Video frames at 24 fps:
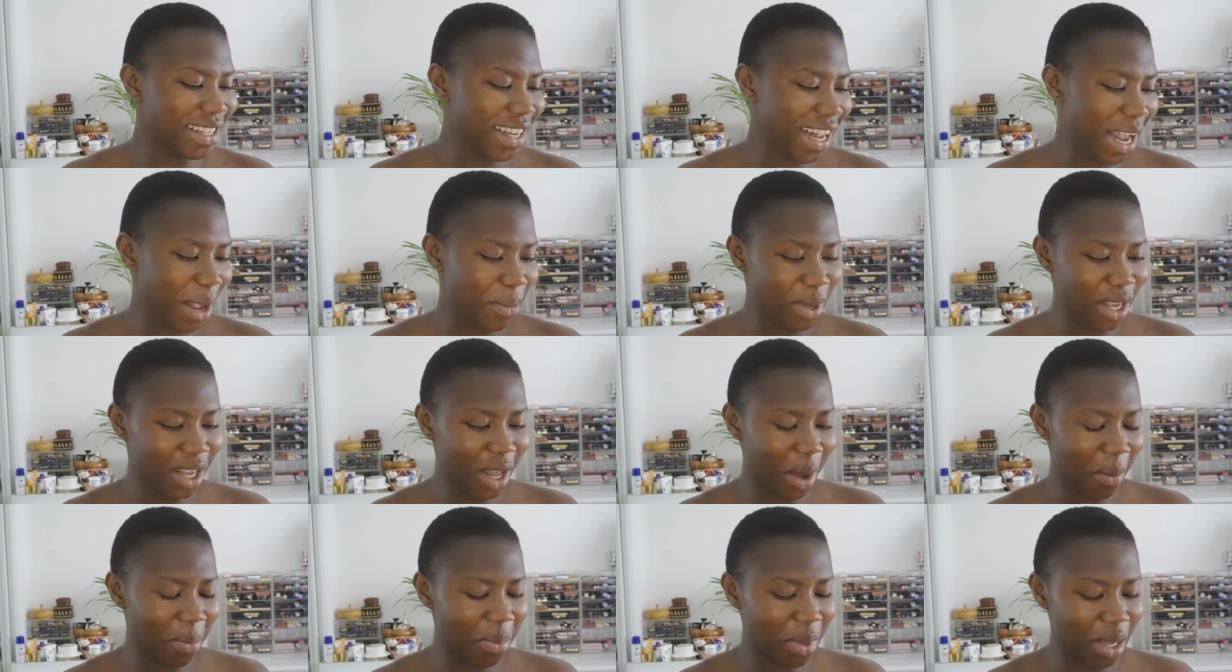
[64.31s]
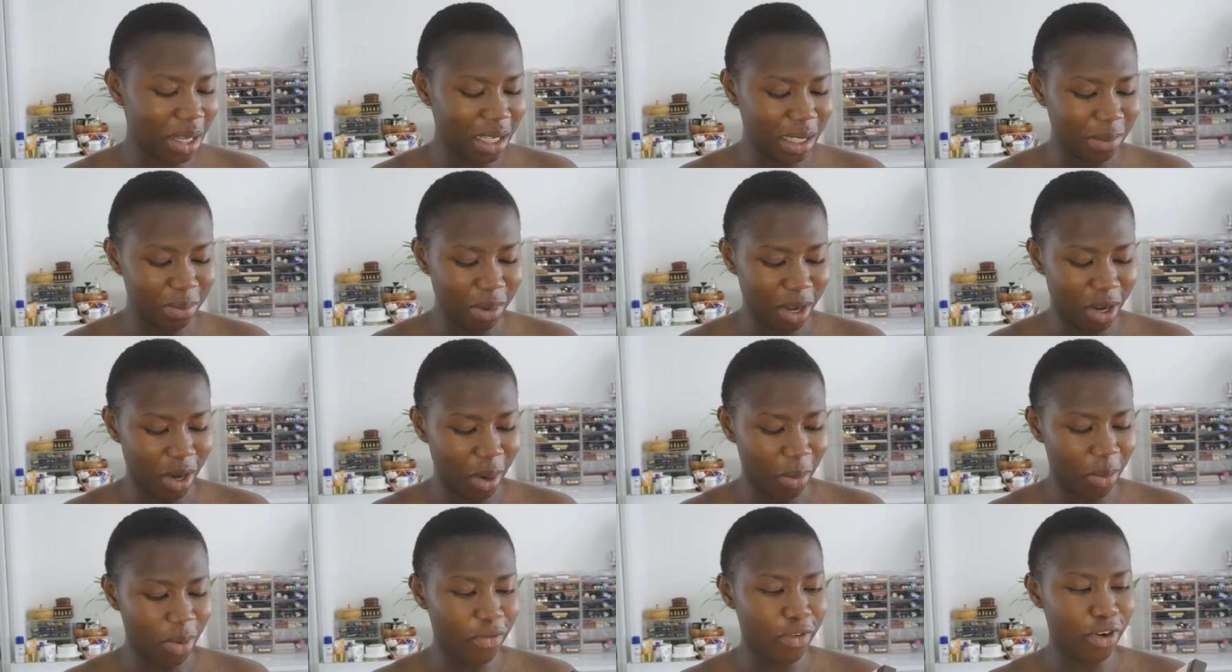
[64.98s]
I pick up this
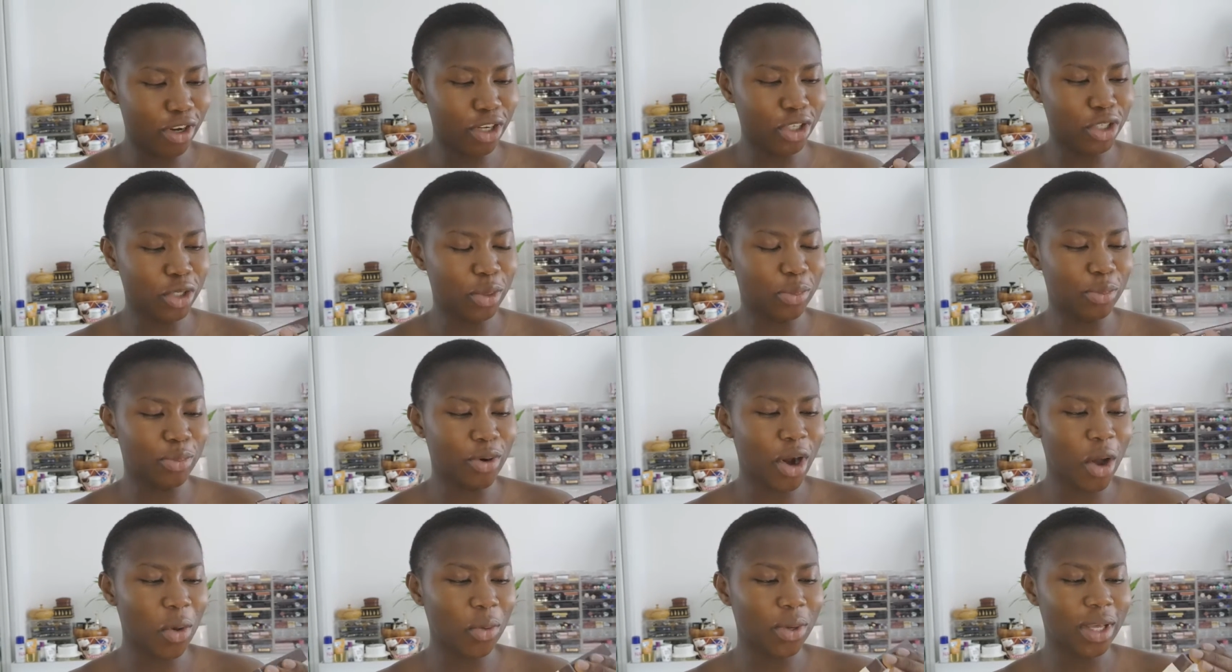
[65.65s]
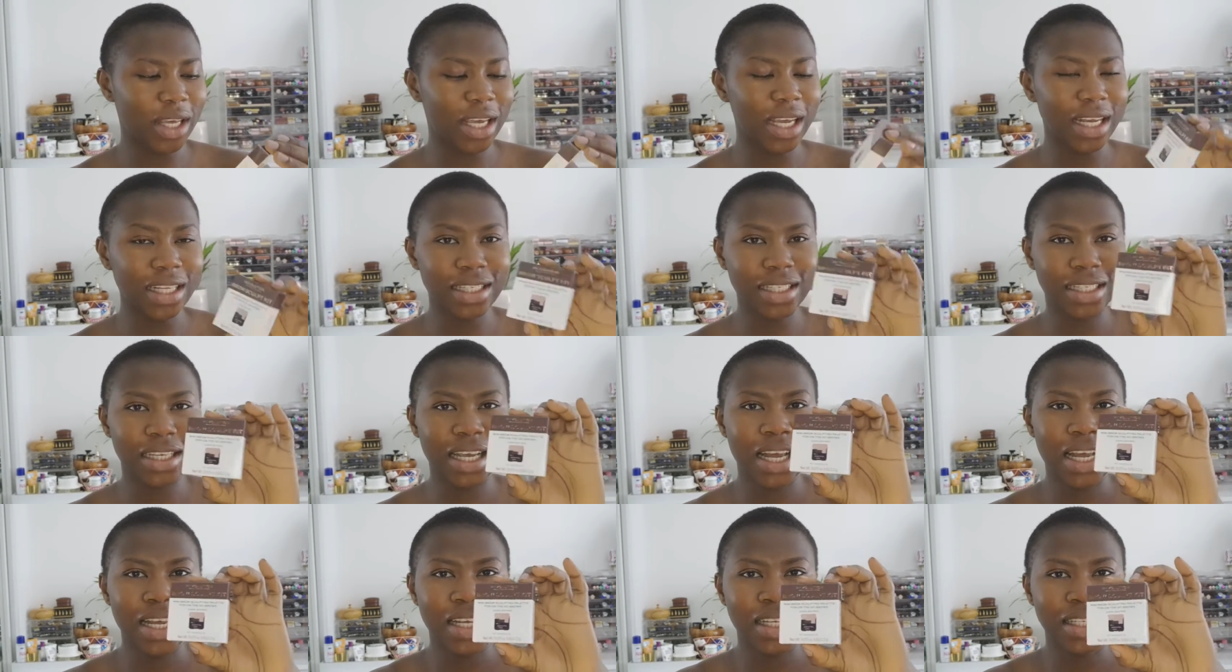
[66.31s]
Makeup revolution Brow Kit.
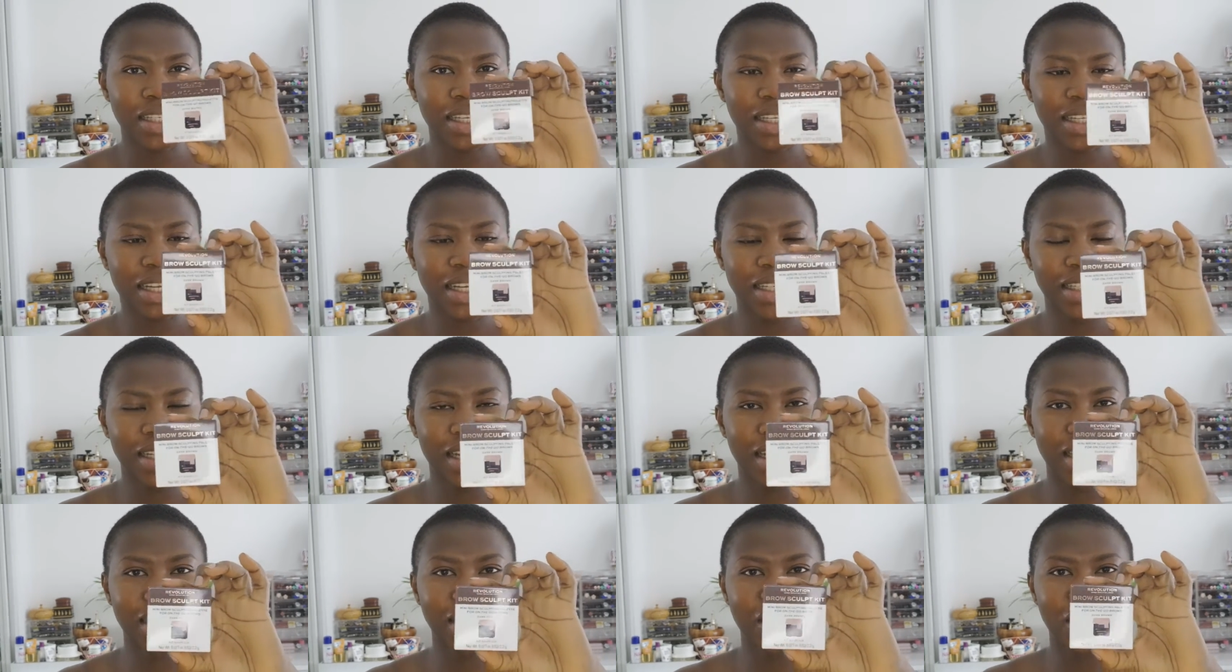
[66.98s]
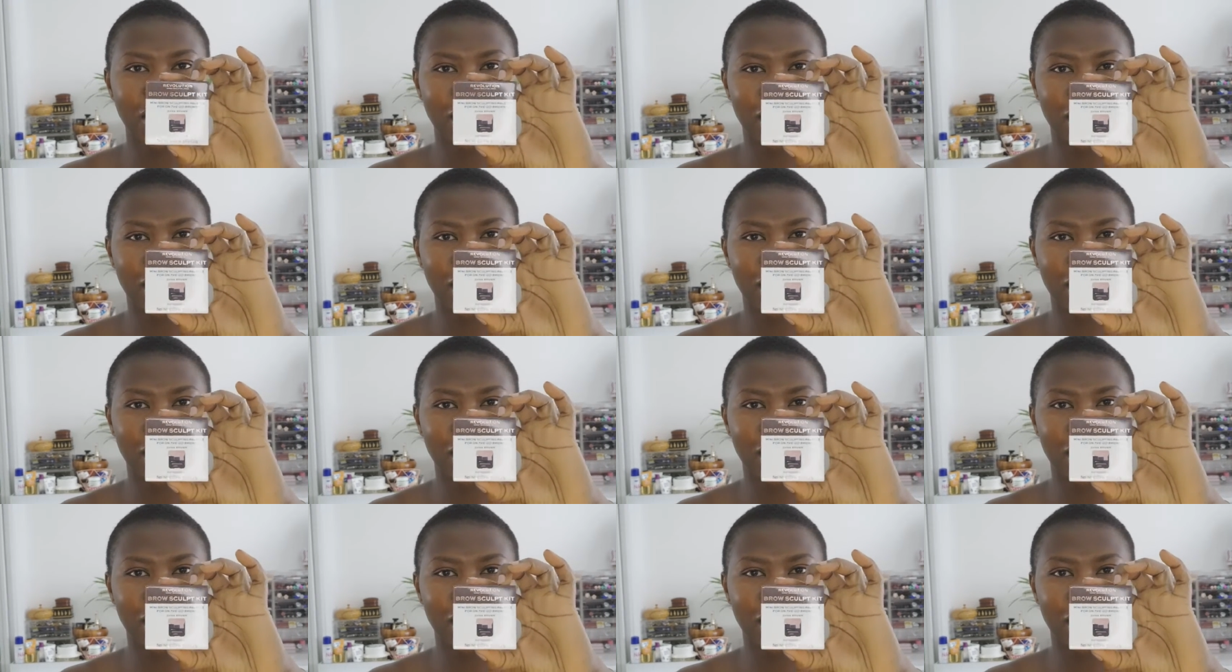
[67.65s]
So this is the